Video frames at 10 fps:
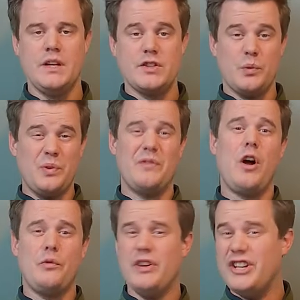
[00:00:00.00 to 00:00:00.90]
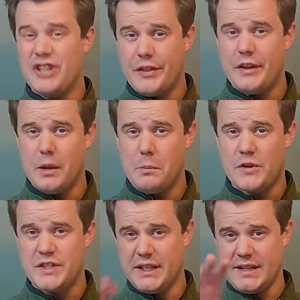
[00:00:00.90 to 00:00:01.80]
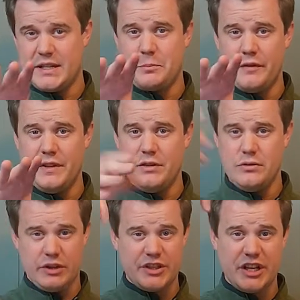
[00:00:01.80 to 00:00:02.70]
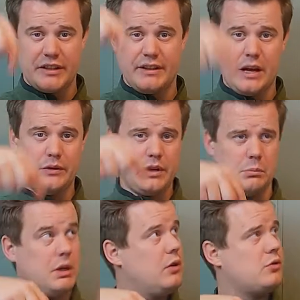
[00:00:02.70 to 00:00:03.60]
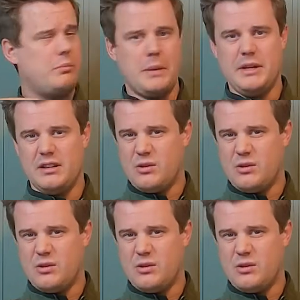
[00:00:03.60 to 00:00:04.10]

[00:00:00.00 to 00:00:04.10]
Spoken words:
So we've already done the unboxing in a separate video. You can check that out down below or maybe in the